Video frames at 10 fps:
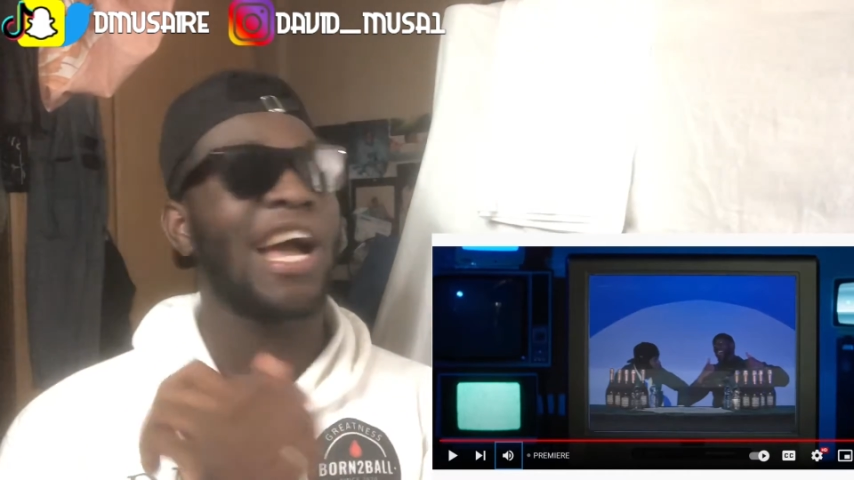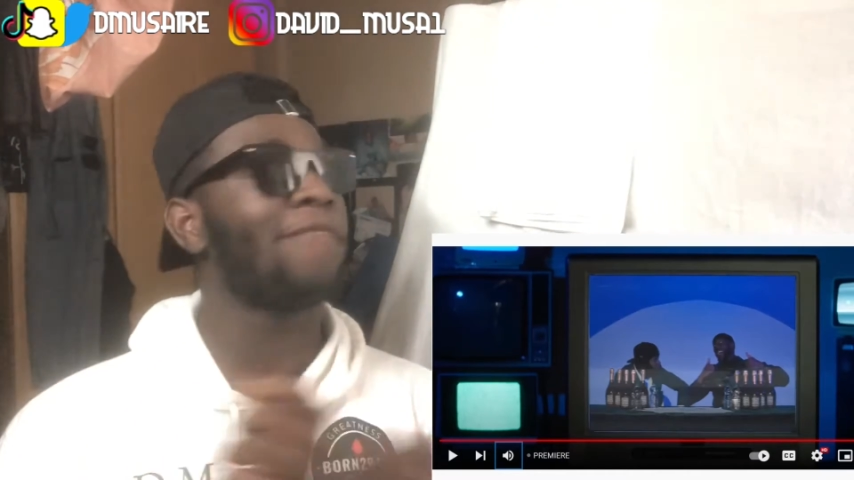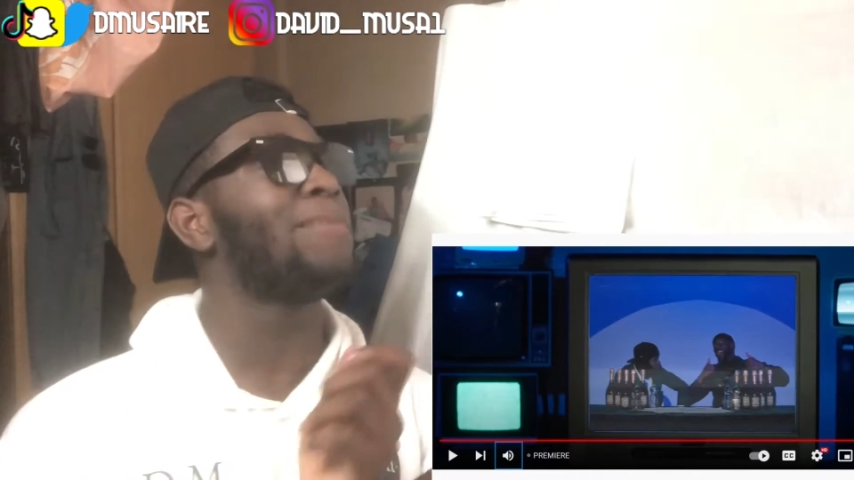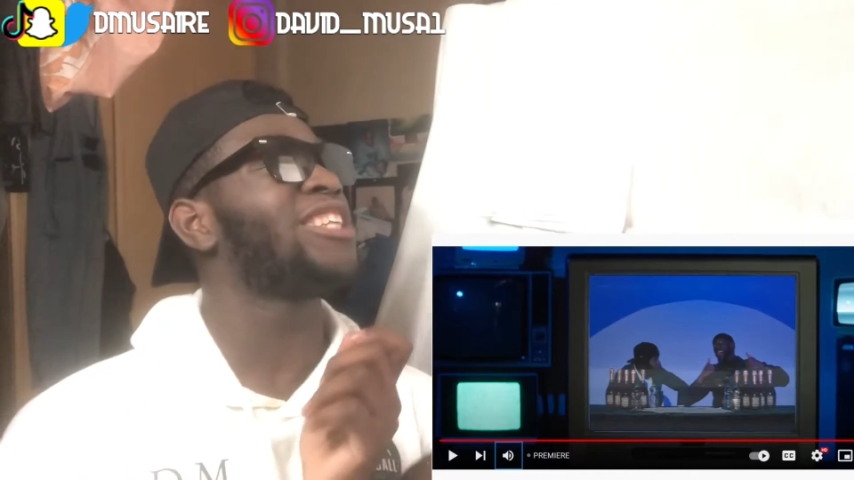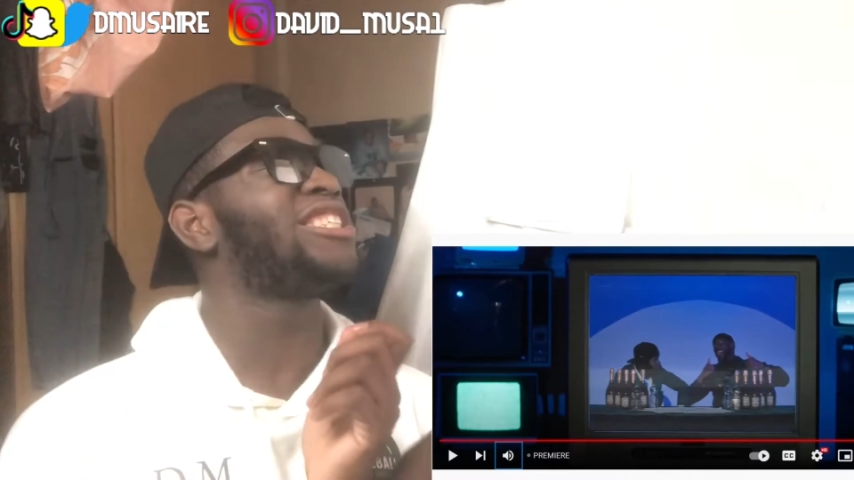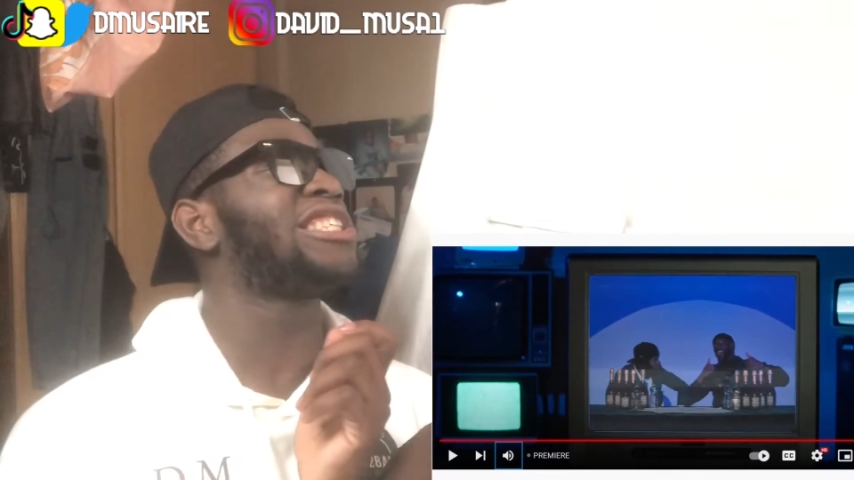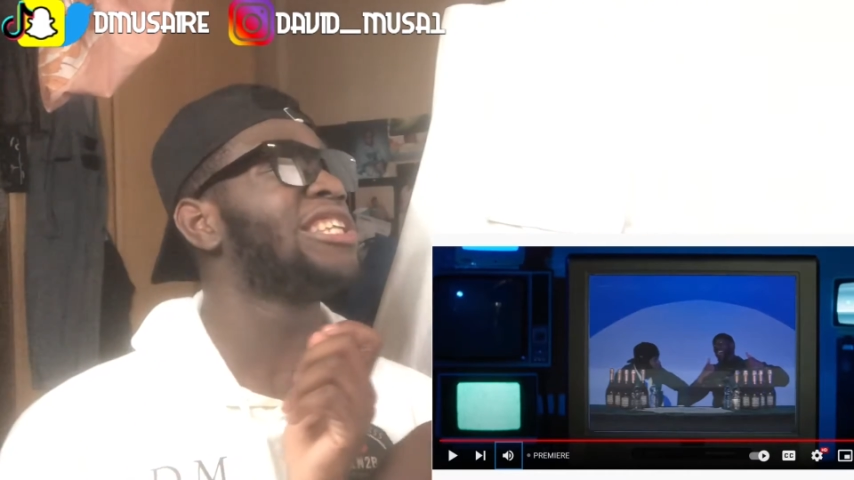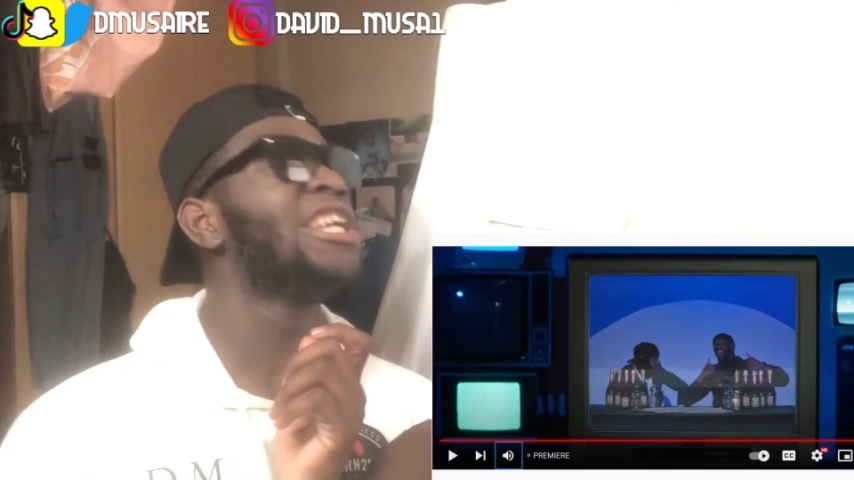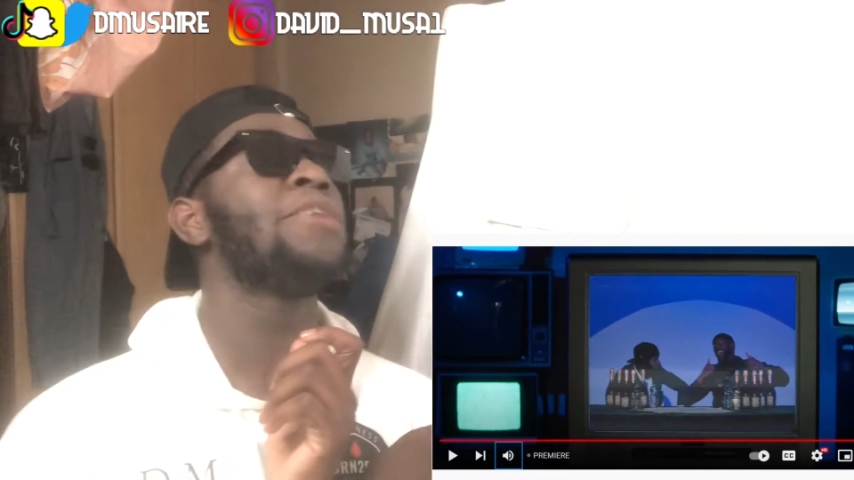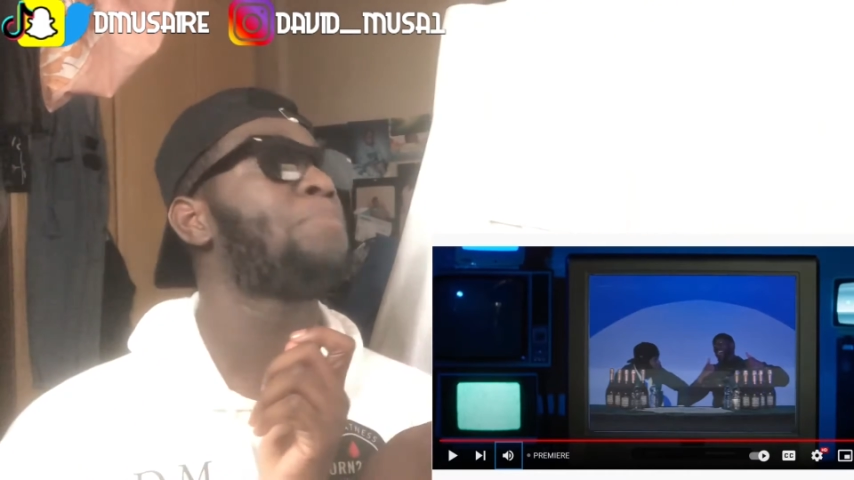have man
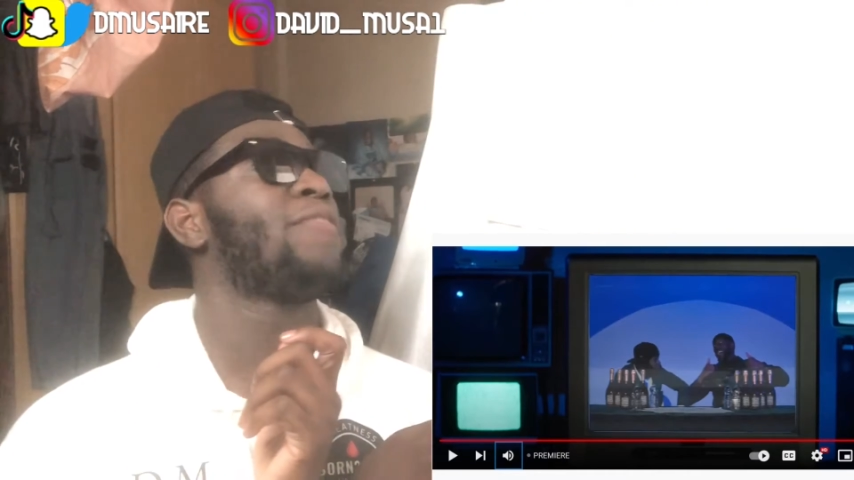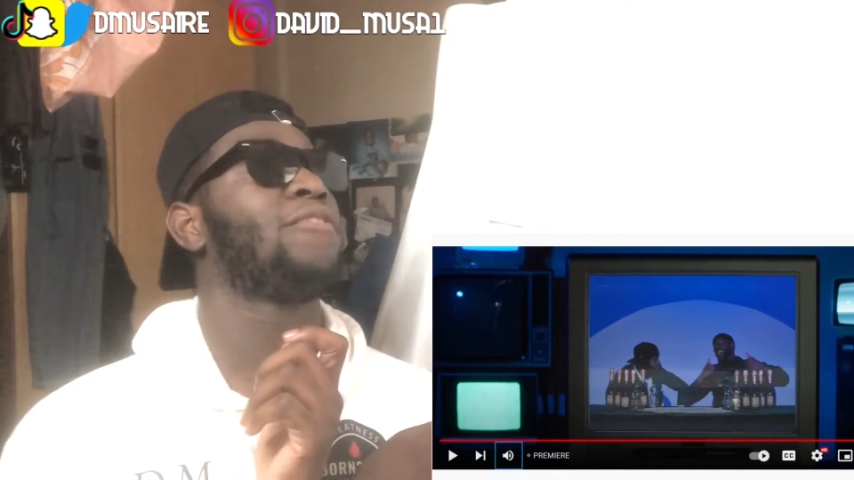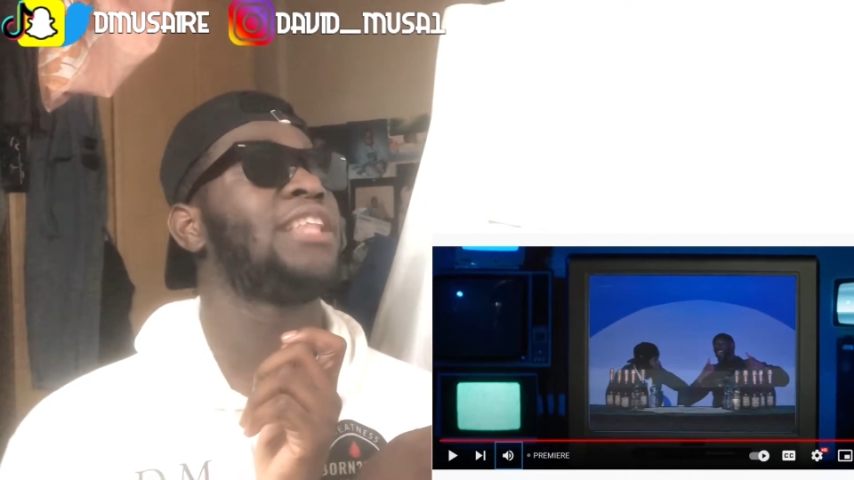sleeping for